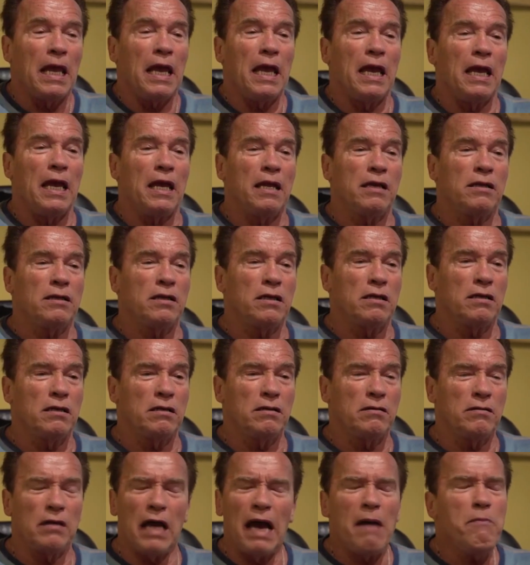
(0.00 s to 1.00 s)
And
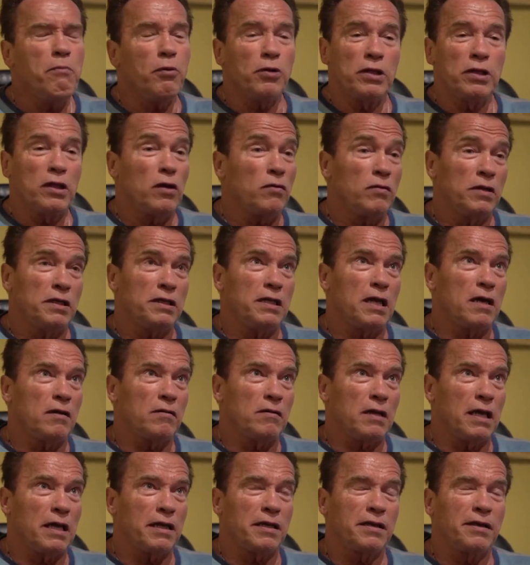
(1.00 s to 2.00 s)
I put only
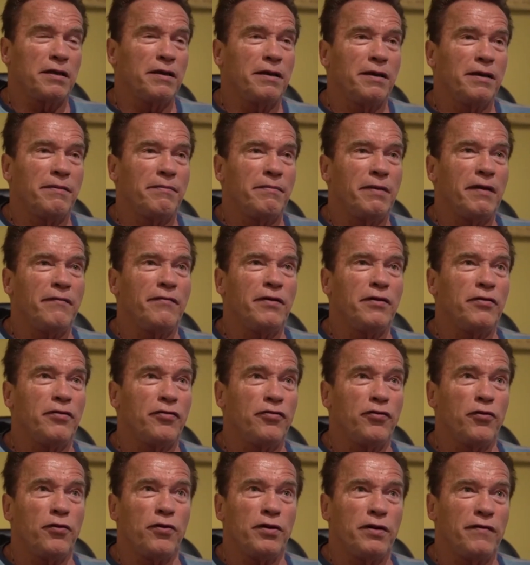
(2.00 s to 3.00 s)
down like maybe
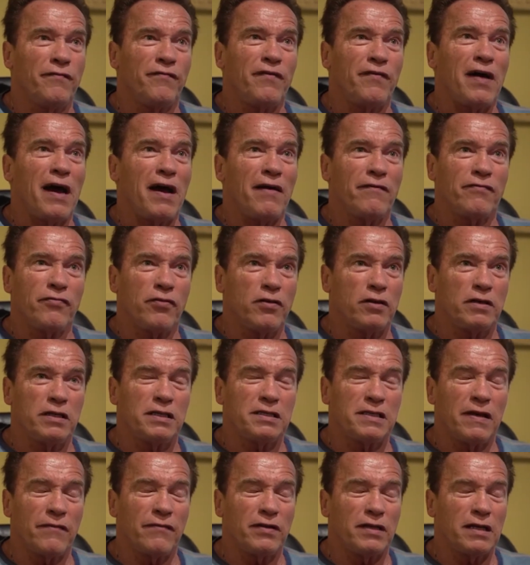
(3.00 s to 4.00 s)

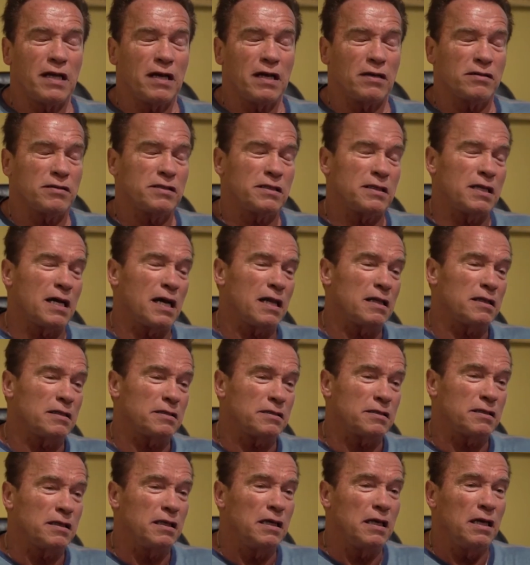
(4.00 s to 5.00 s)

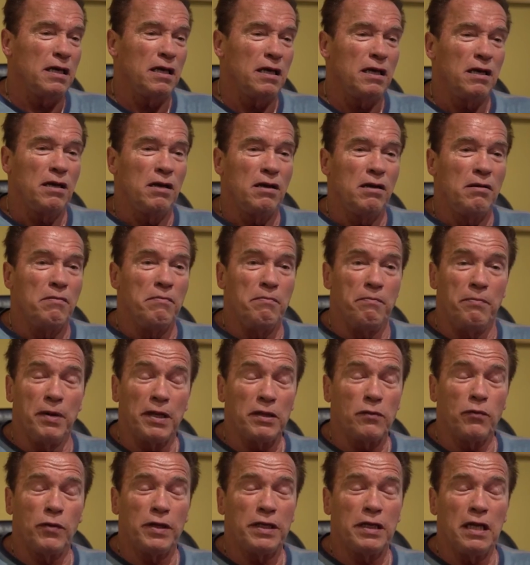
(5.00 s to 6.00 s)
$37,000.
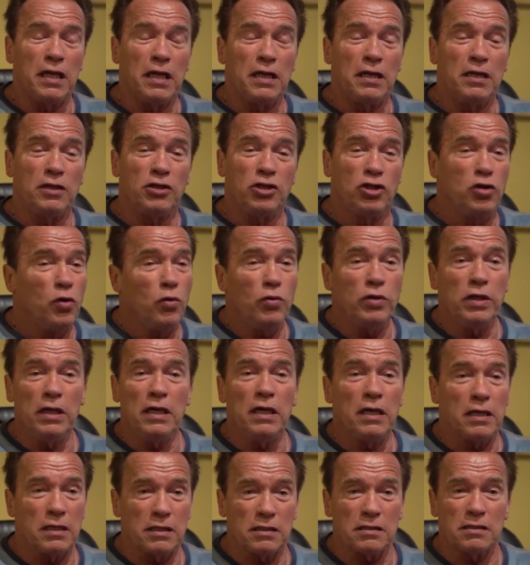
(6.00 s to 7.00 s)
But within 2
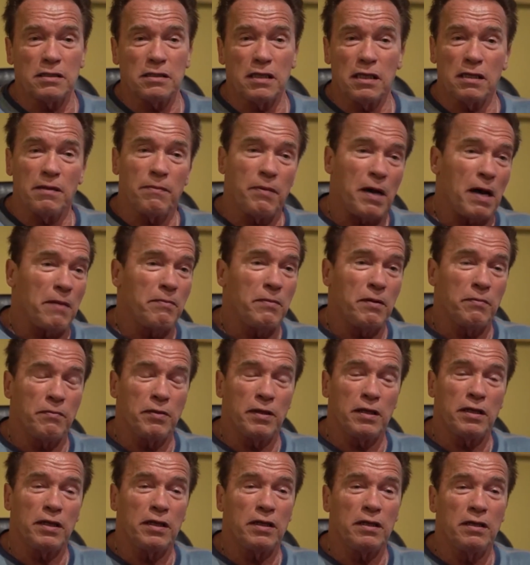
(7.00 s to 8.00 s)
years, that apartment
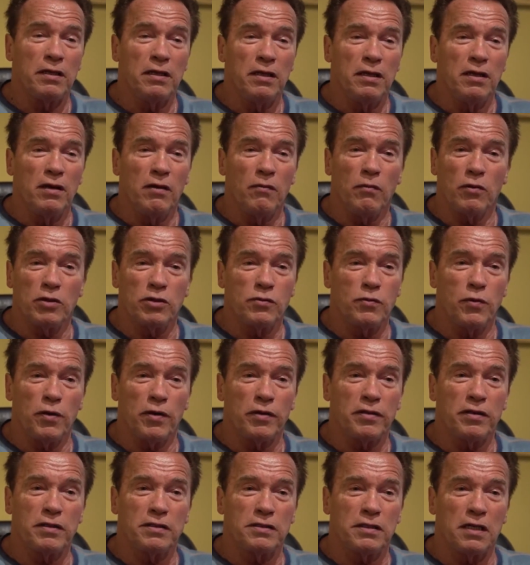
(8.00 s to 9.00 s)
building was
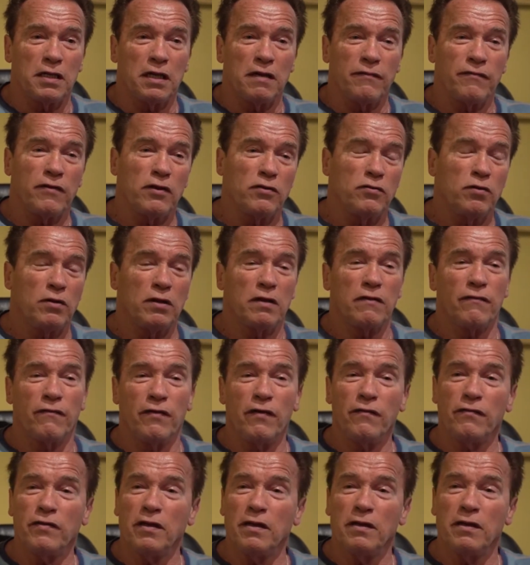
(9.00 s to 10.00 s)
worth, instead of the
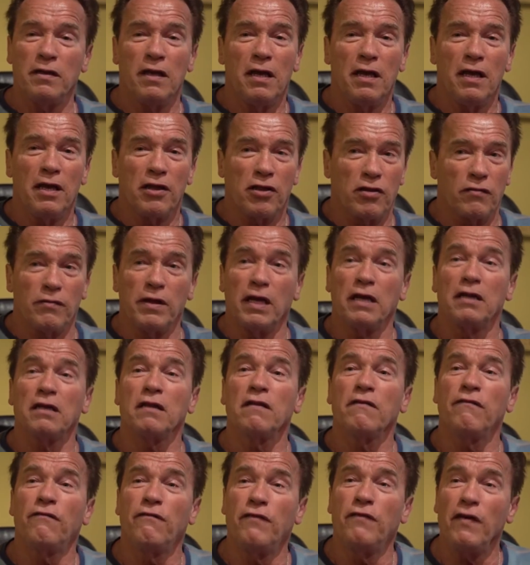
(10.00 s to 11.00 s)
$215,000,
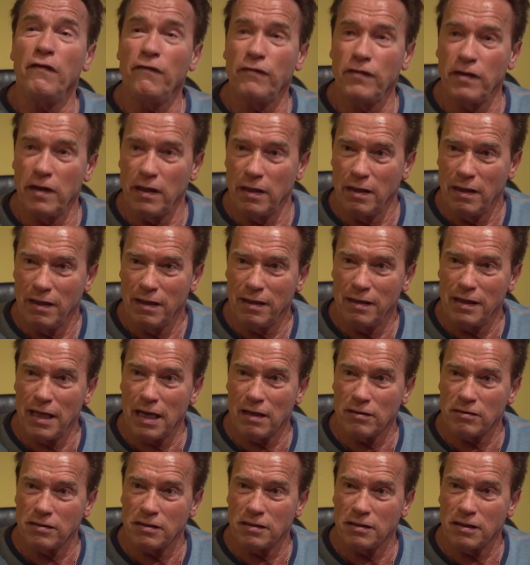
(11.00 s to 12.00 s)

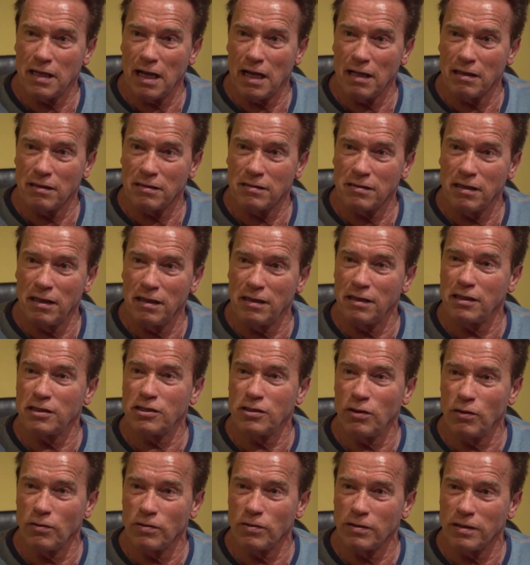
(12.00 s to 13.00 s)
$350,000, and I
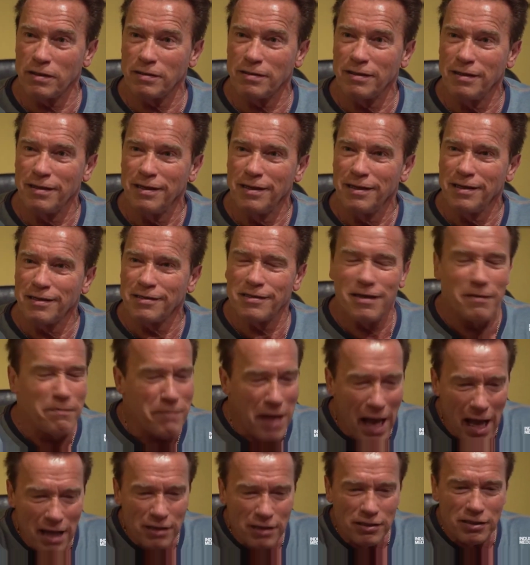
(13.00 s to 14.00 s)
sold it. So
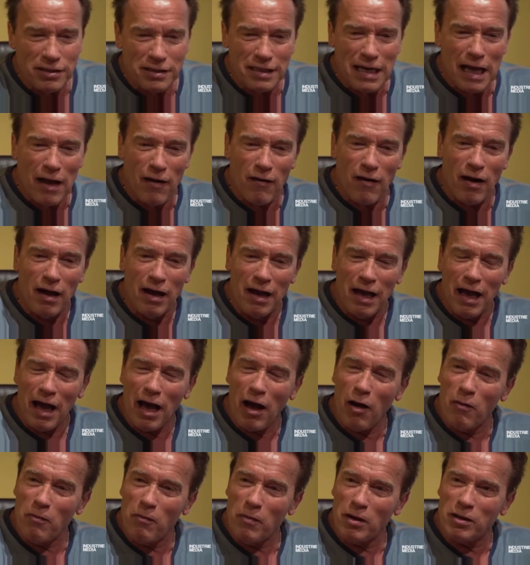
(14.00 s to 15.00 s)
imagine now
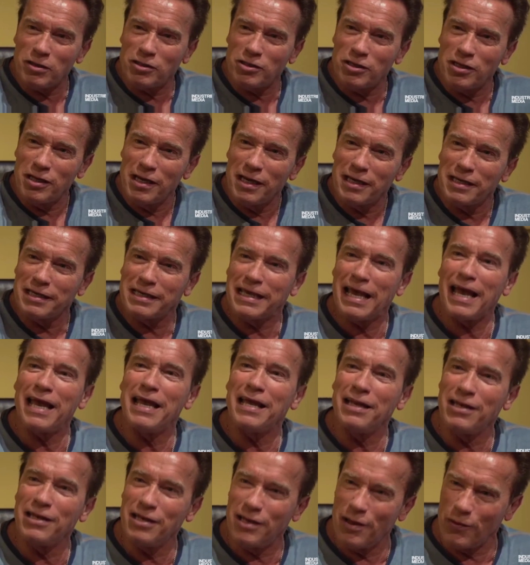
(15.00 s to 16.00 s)
how much
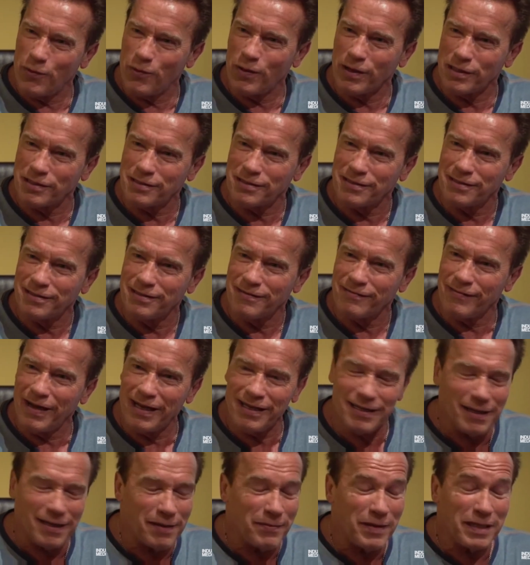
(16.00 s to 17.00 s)
gain there was,
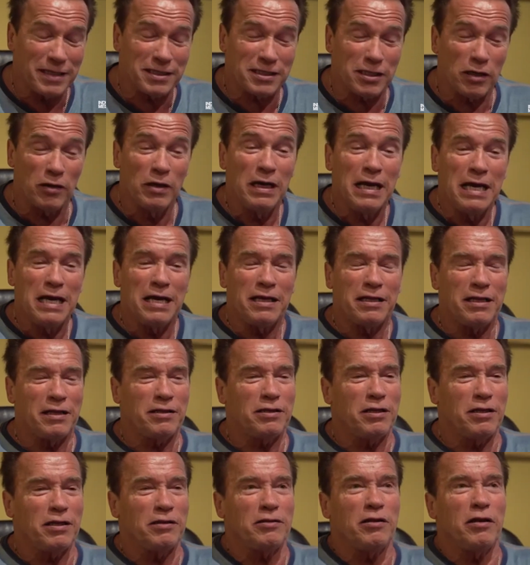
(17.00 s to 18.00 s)
right? I mean, so
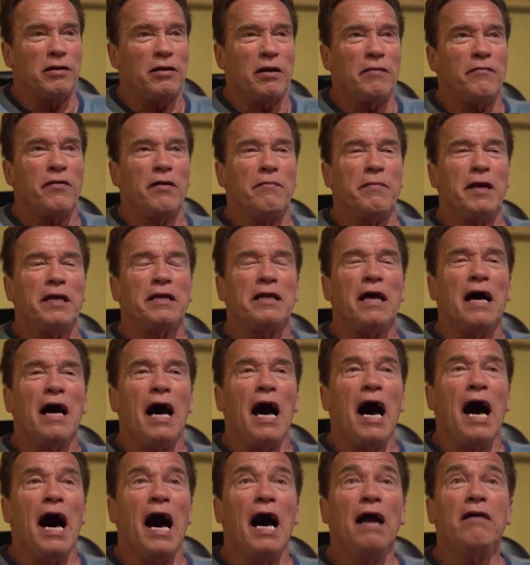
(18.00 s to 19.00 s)
we made
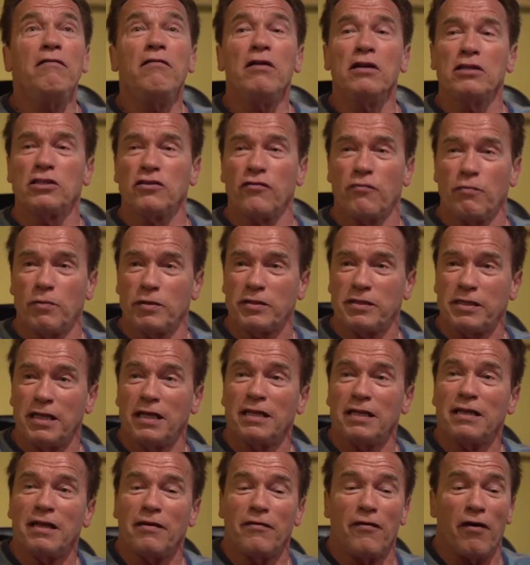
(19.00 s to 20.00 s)
hundreds of
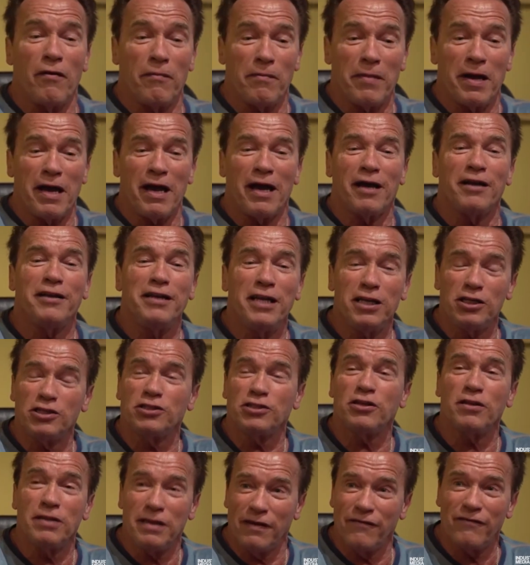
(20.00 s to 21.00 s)
percent on my
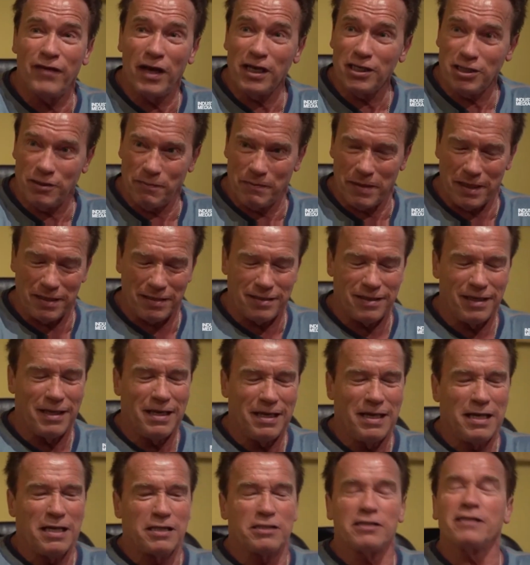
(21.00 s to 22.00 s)
initial
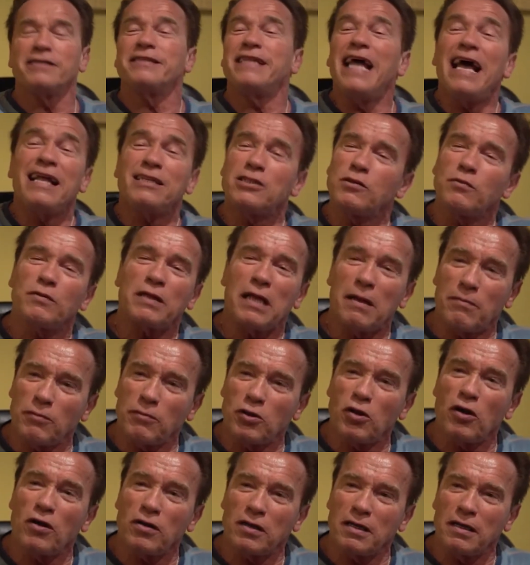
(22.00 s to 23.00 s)
investment. So that's what I'm
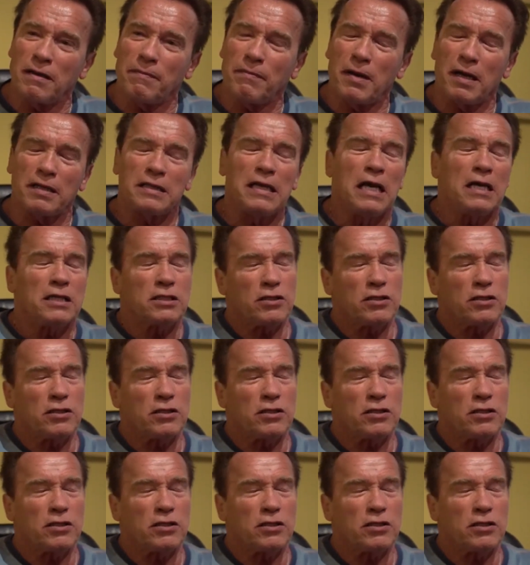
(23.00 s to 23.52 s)
talking about.